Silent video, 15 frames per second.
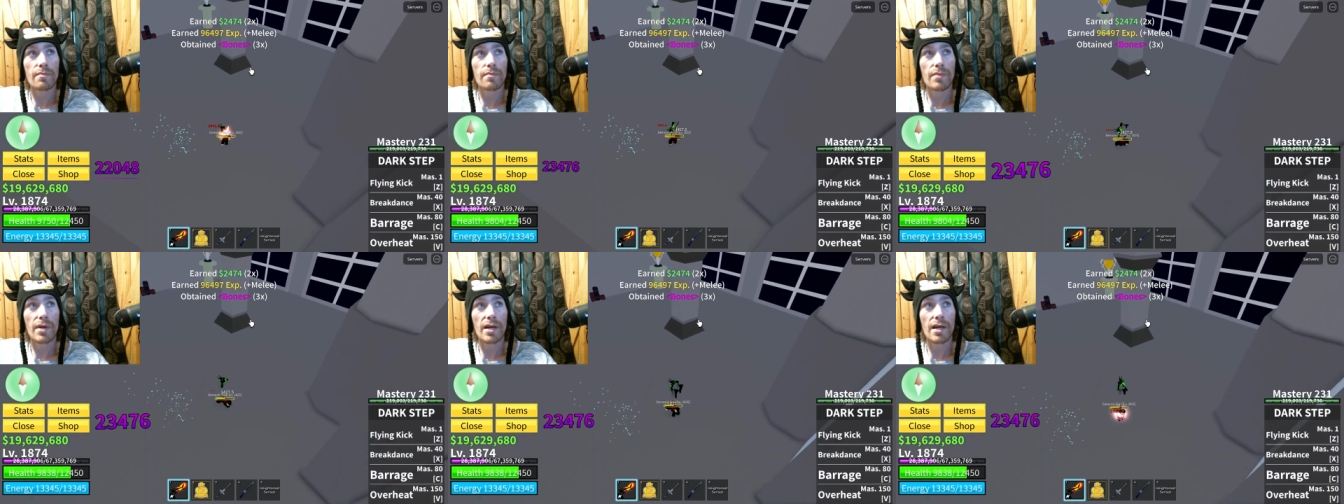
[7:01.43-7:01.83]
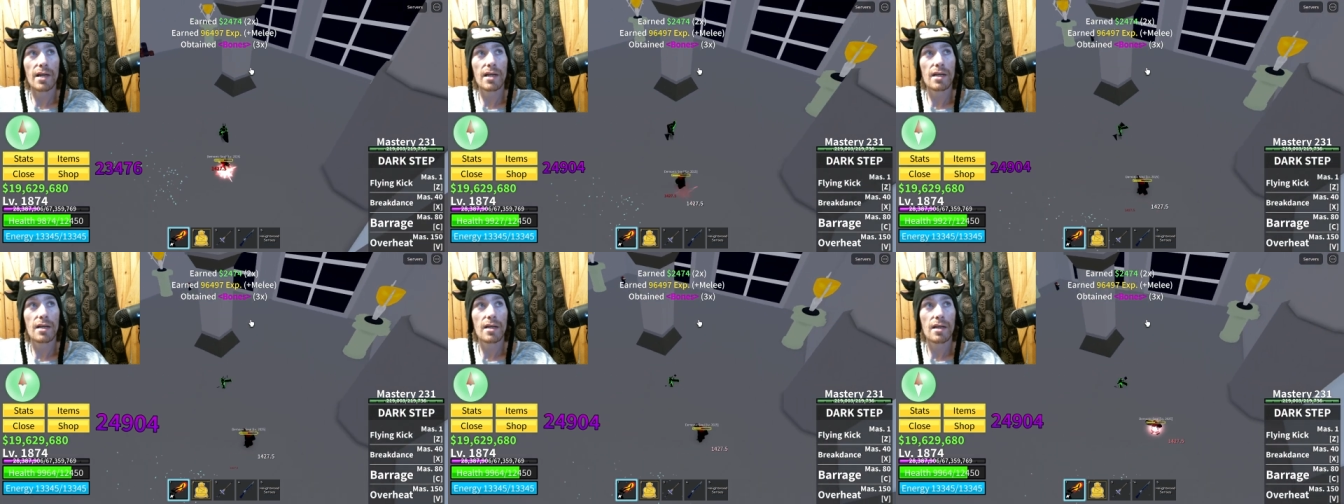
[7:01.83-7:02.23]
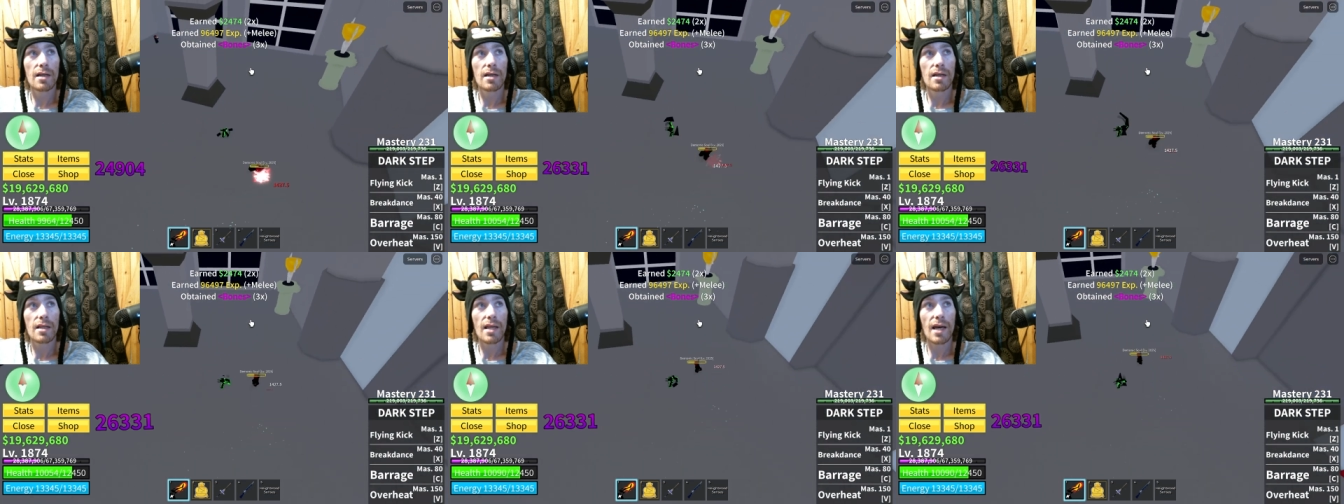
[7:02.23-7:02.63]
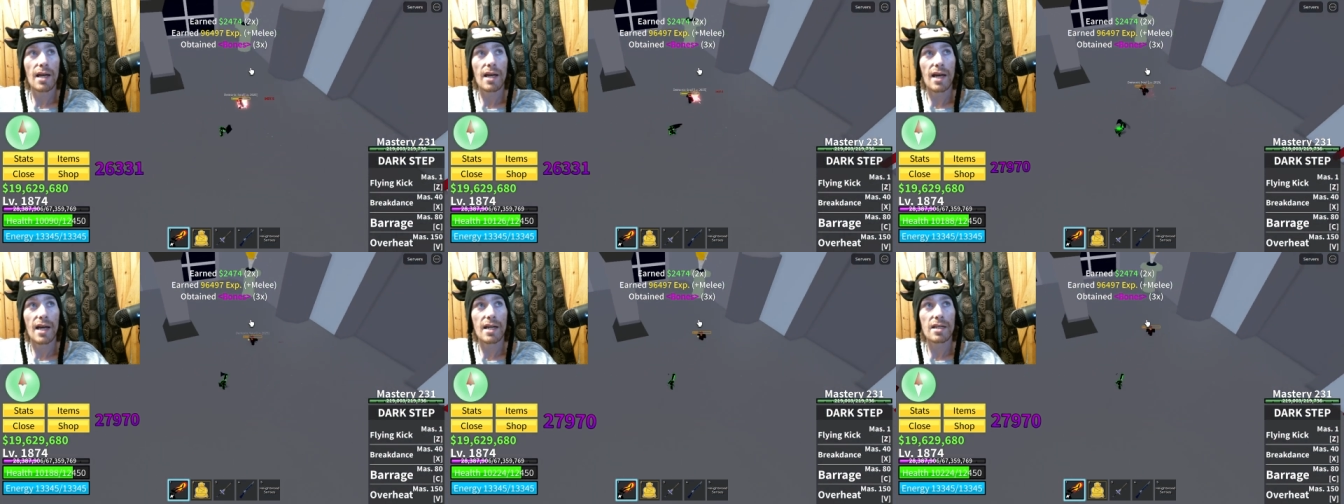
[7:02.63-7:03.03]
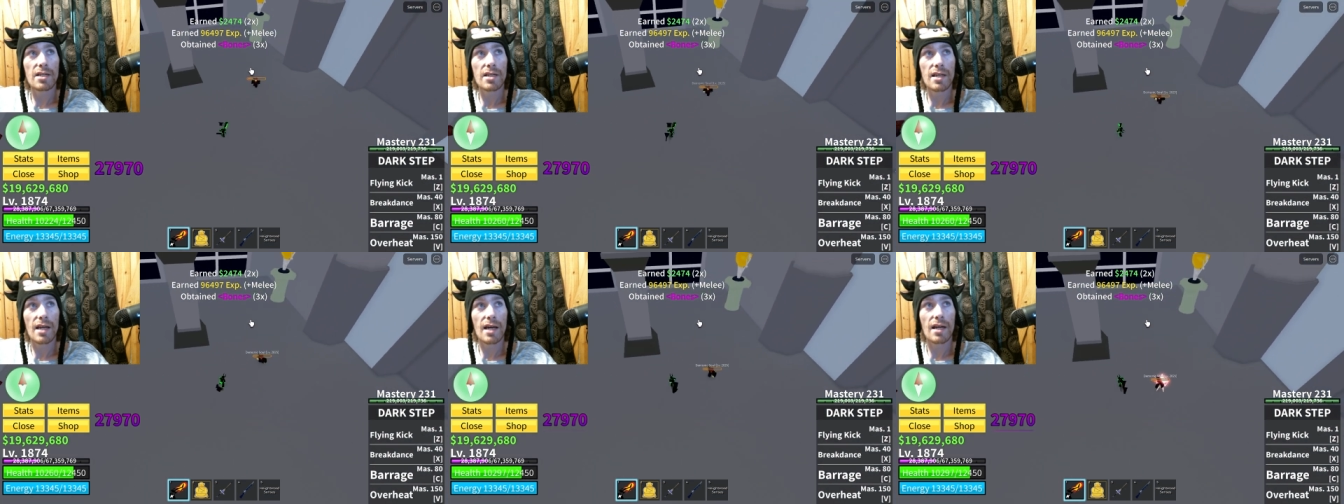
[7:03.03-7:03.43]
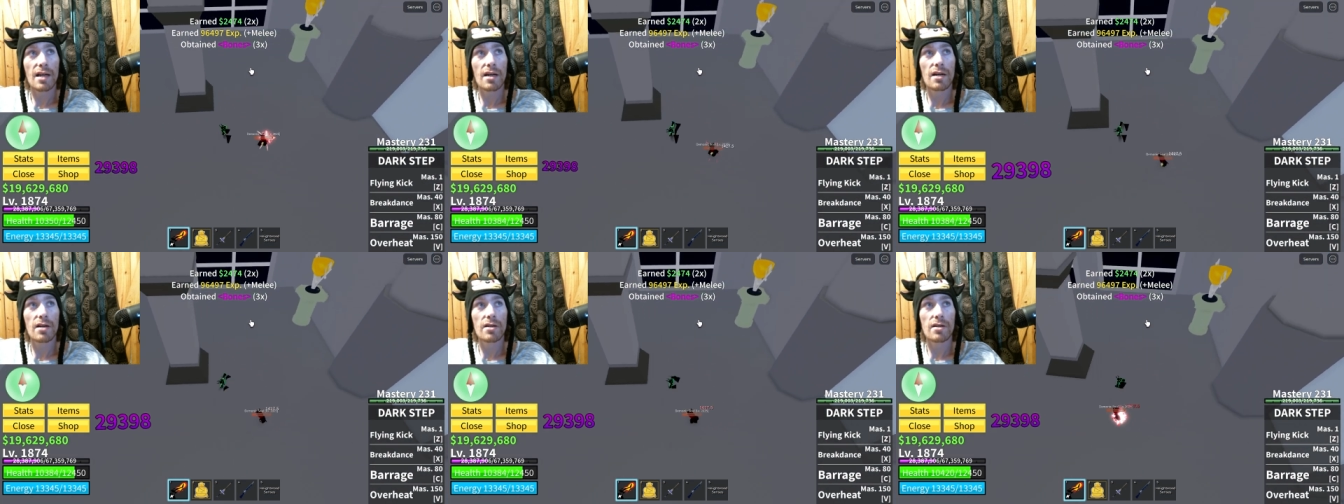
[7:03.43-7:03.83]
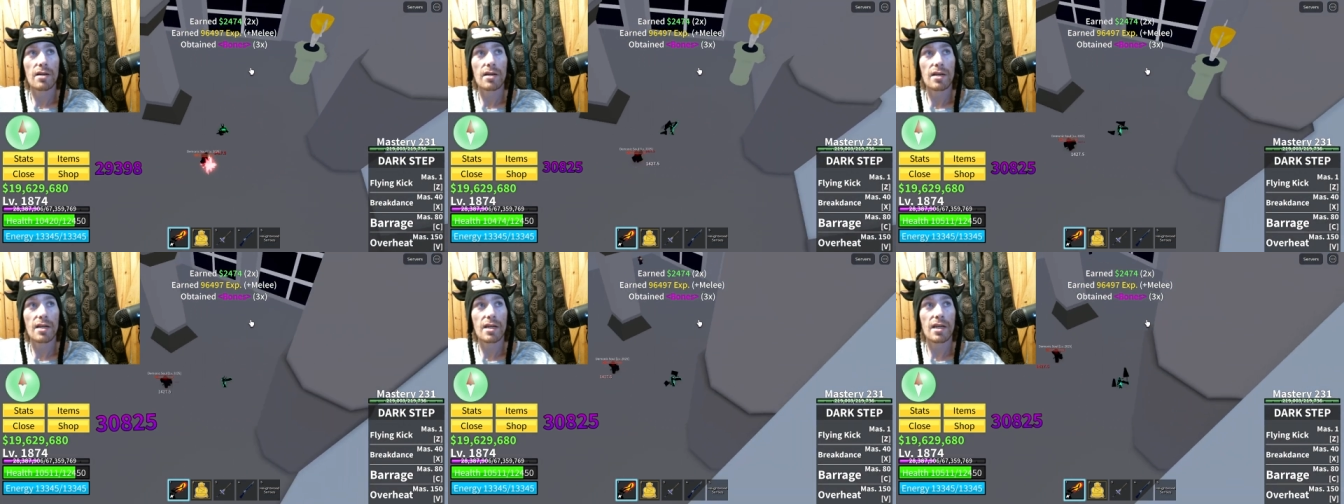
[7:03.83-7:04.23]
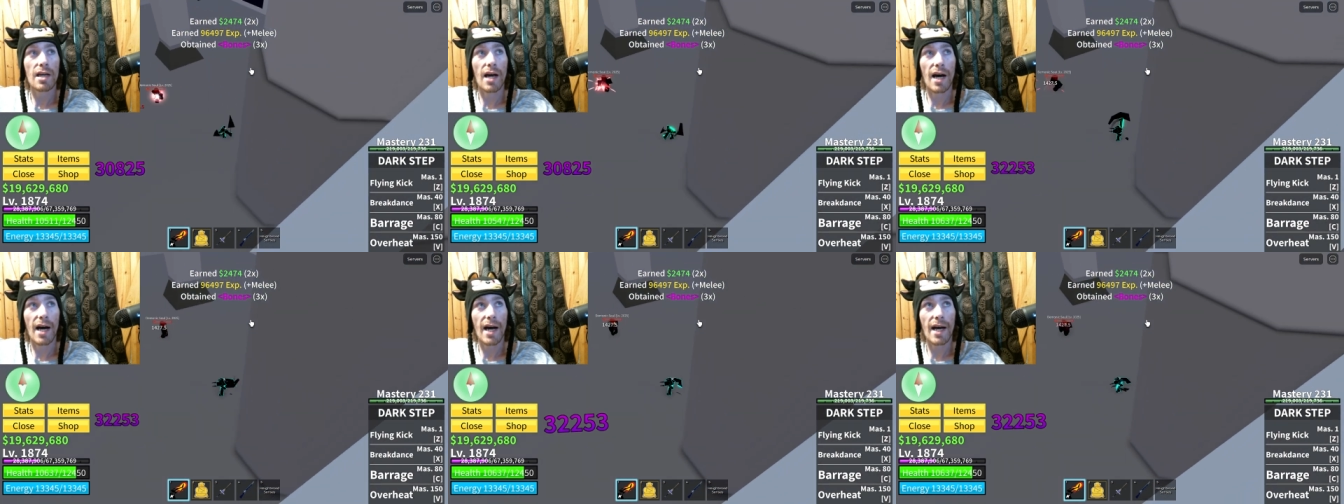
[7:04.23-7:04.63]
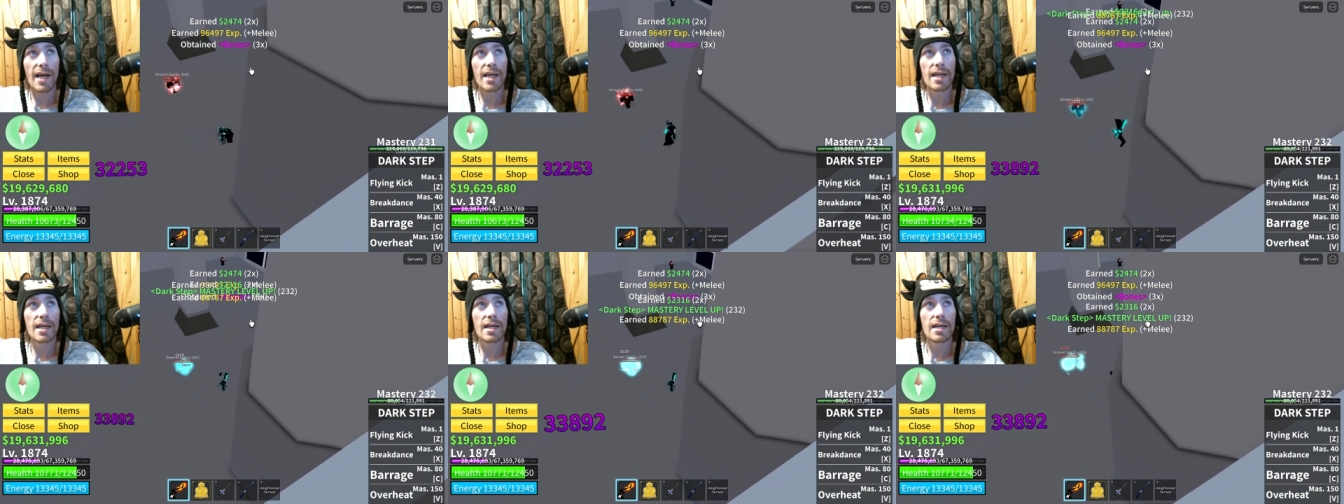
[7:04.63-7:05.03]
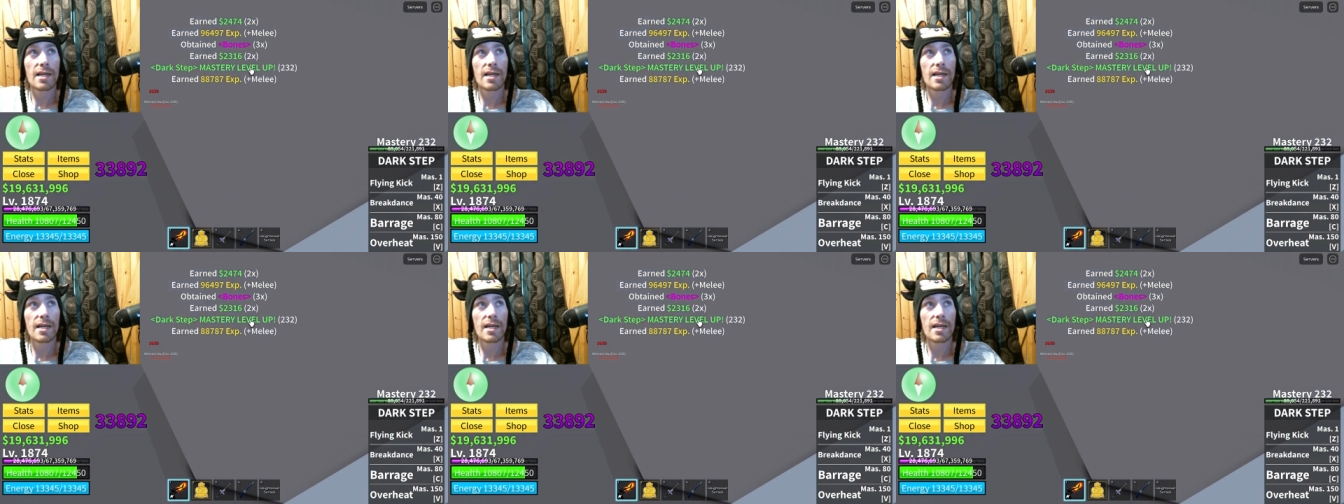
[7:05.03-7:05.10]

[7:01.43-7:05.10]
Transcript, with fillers: bud. That actually kind of hurt, guy.